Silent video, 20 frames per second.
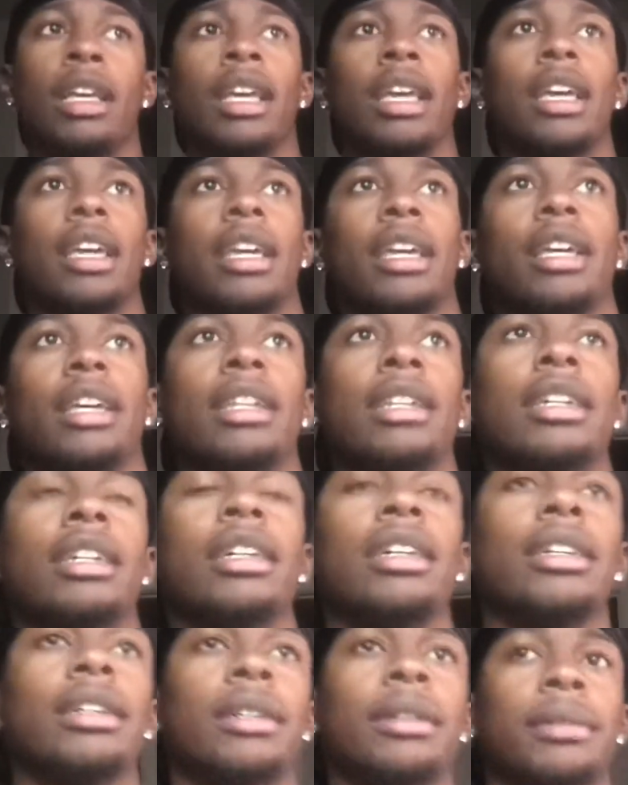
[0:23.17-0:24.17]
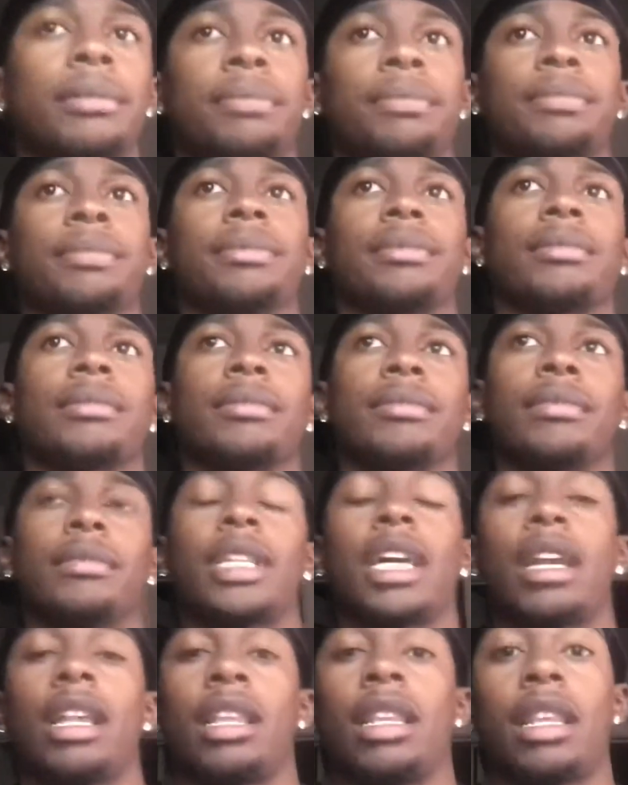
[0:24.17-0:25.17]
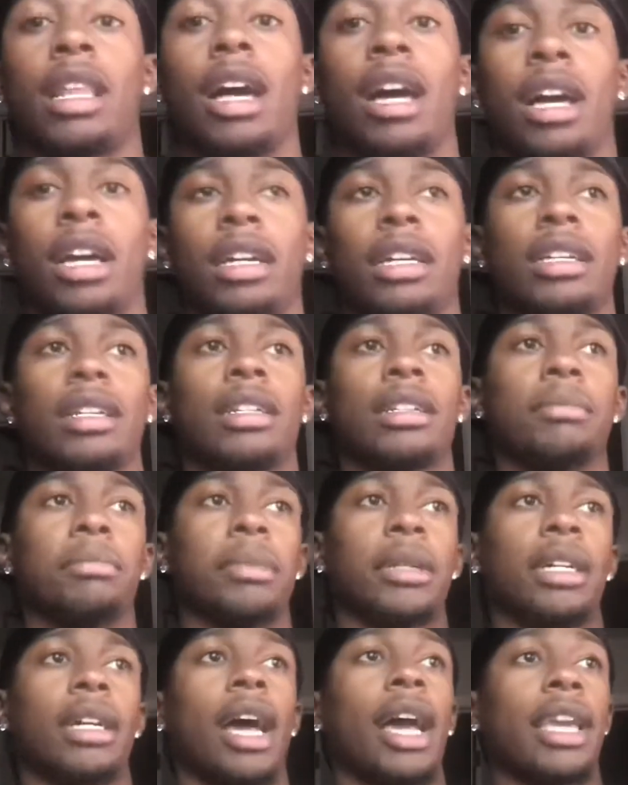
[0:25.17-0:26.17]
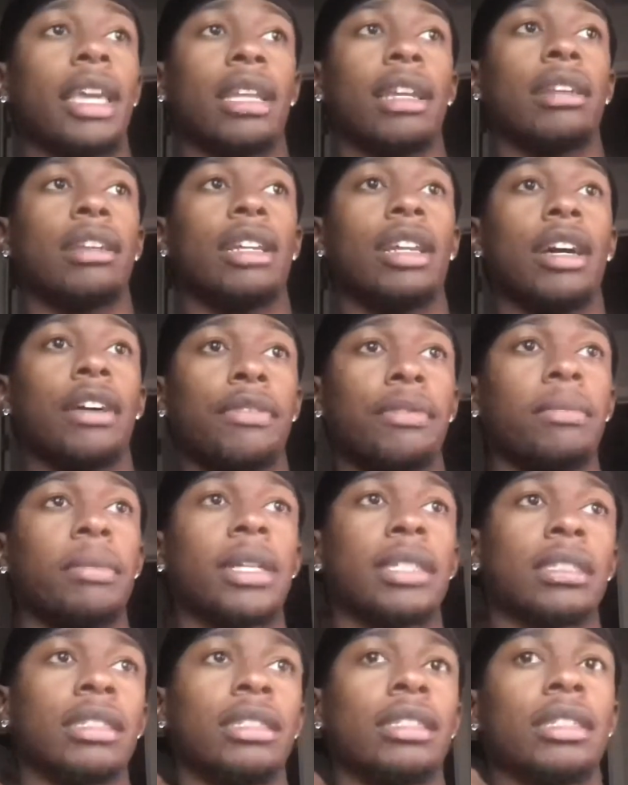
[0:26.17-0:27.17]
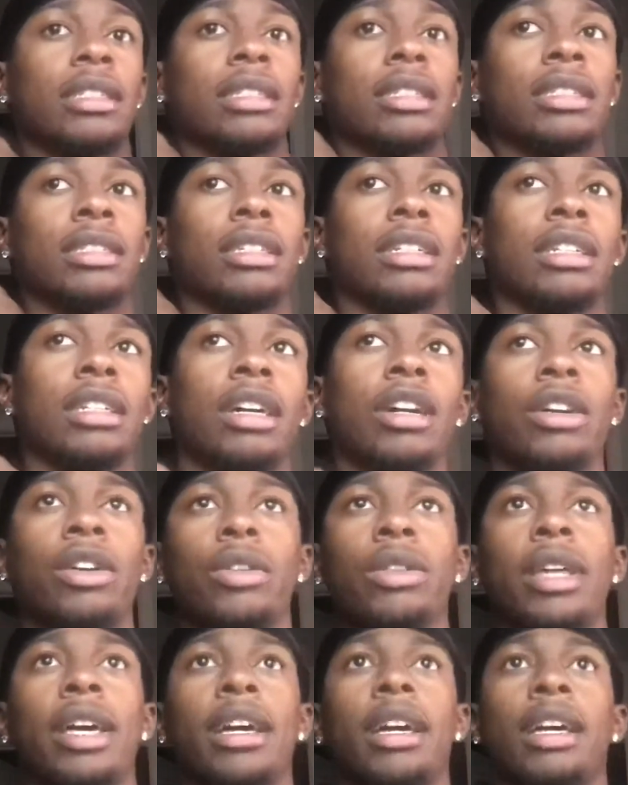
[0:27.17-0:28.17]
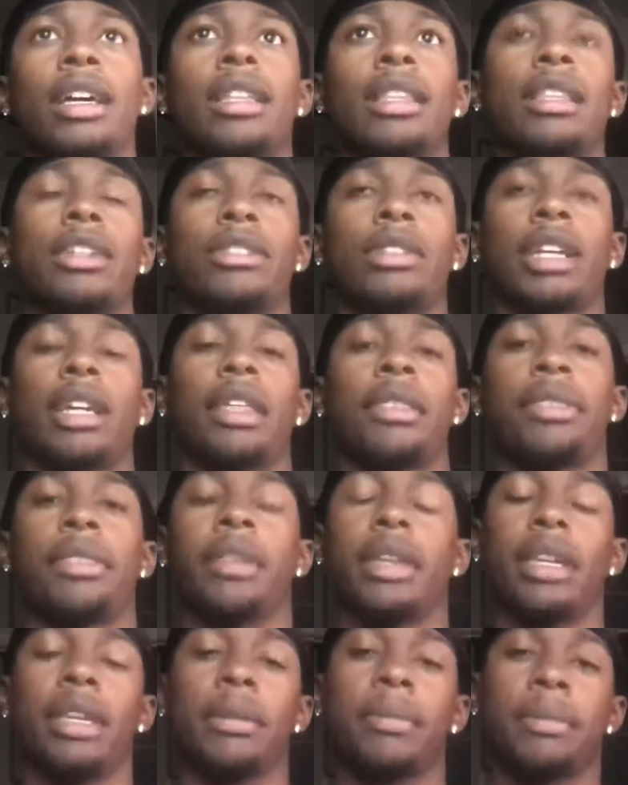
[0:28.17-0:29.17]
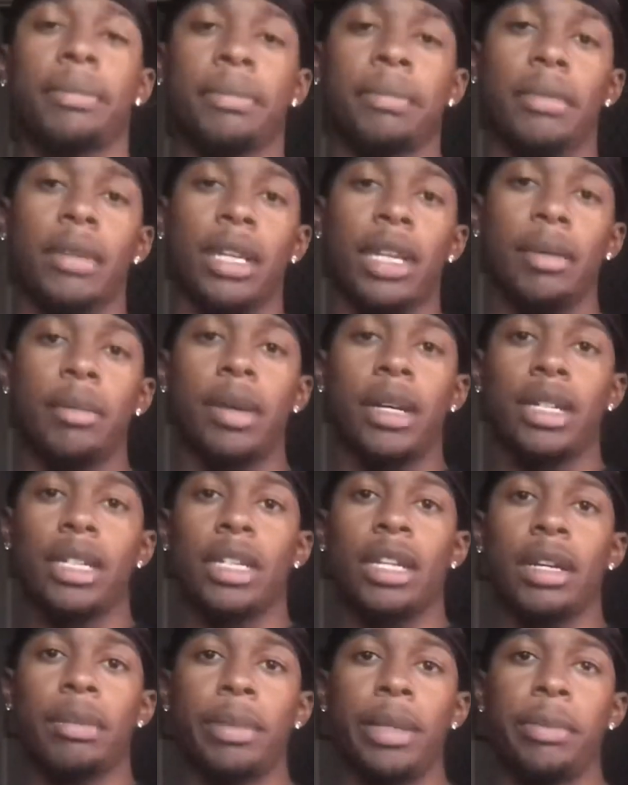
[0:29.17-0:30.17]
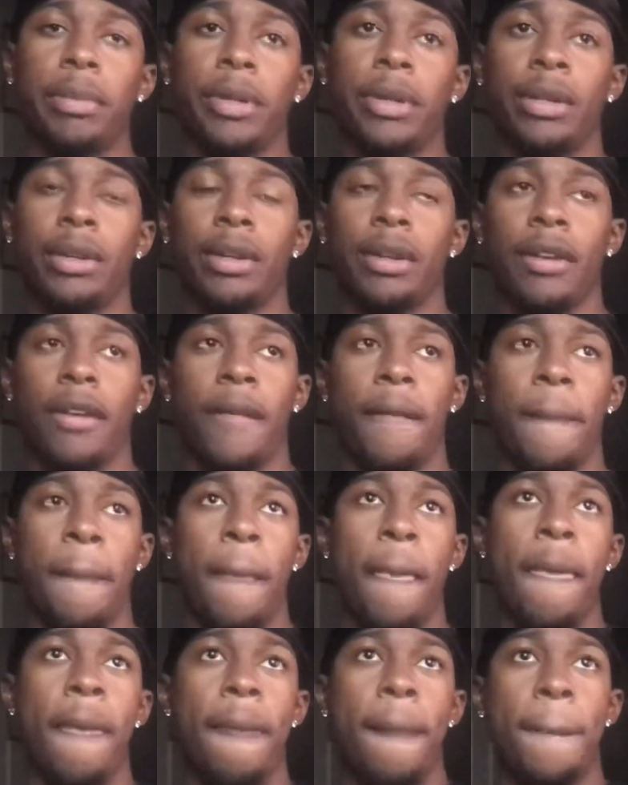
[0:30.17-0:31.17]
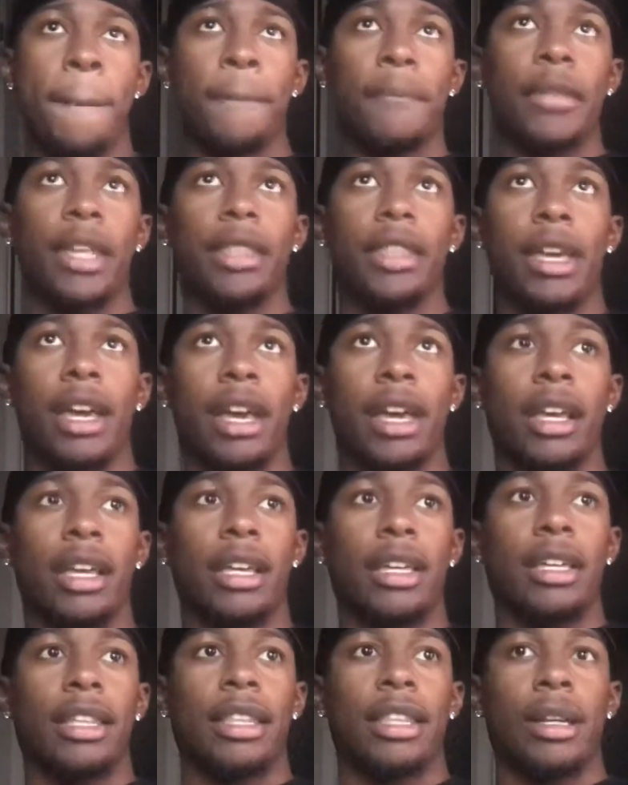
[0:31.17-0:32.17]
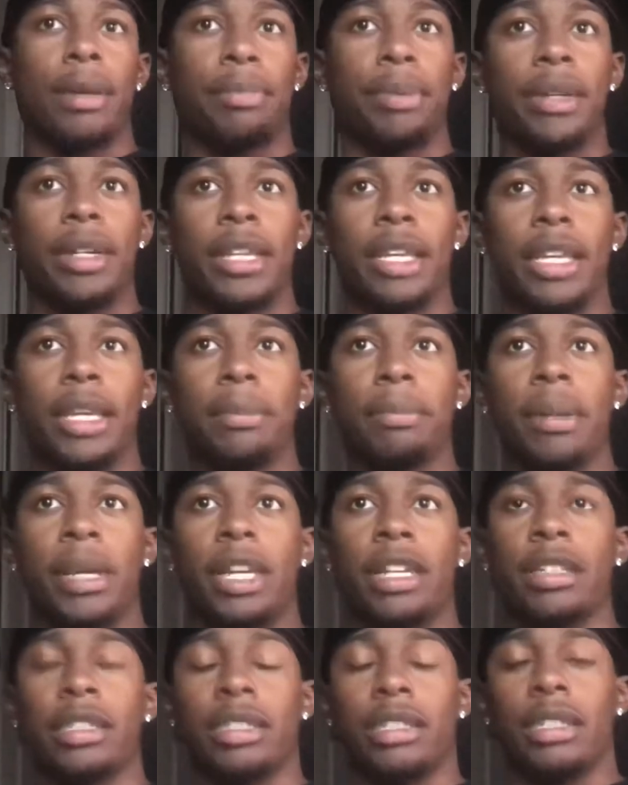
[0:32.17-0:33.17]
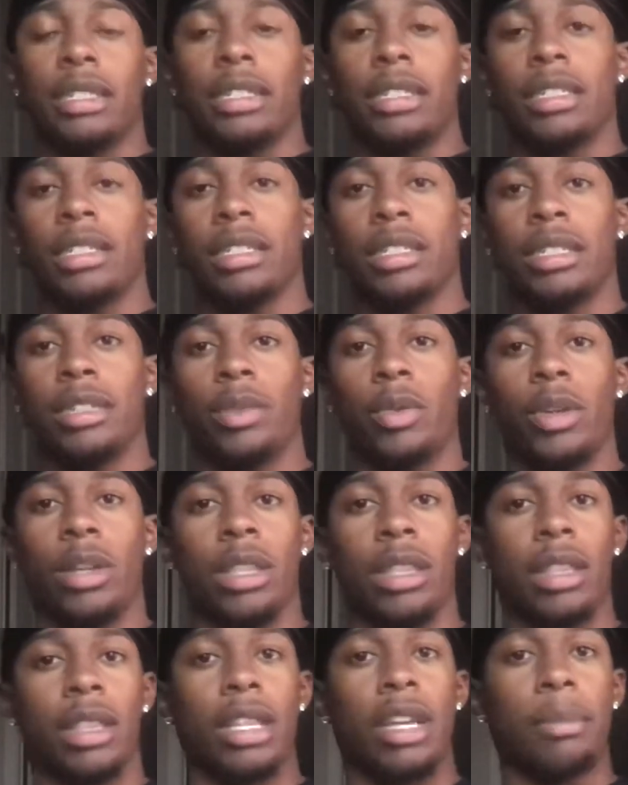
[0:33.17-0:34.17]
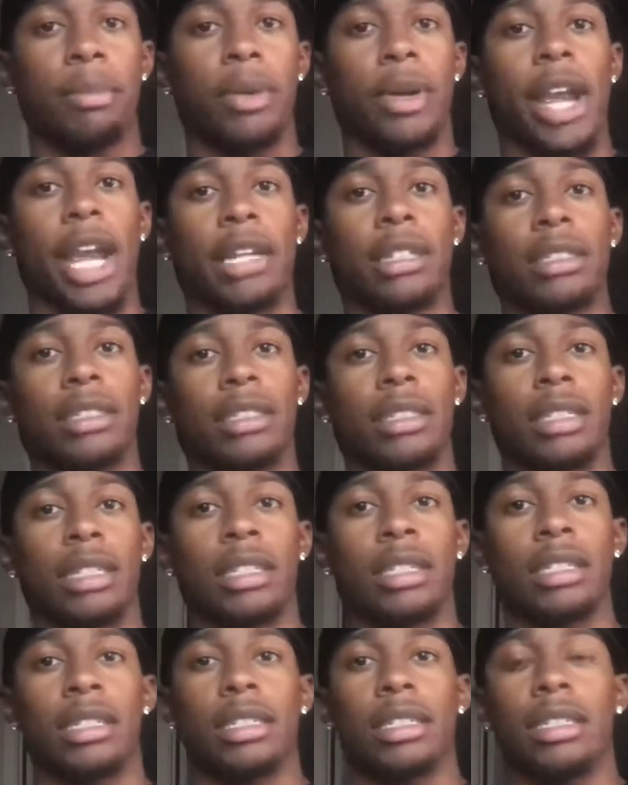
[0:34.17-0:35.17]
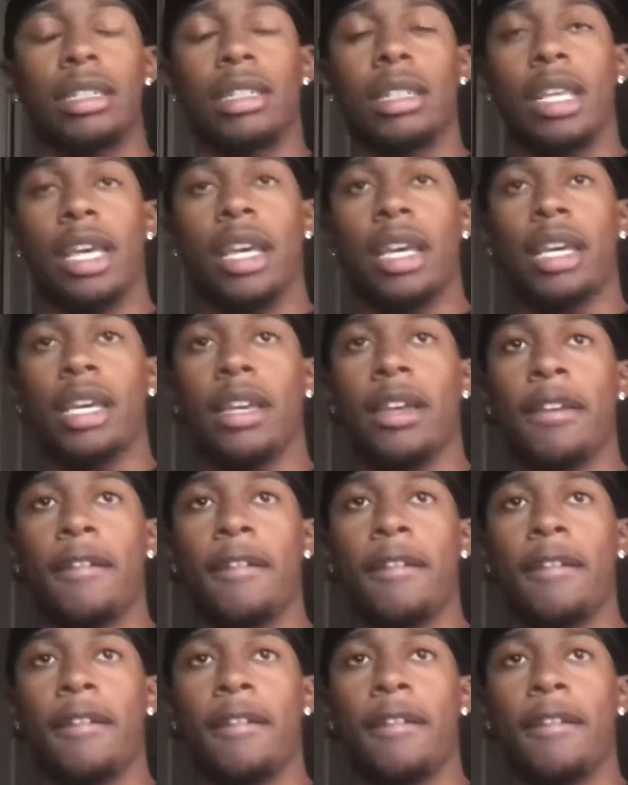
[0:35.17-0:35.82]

and um, not a lot, but I get enough messages to know that there's like a theme among young people that they're pretty impatient with their practicing. Like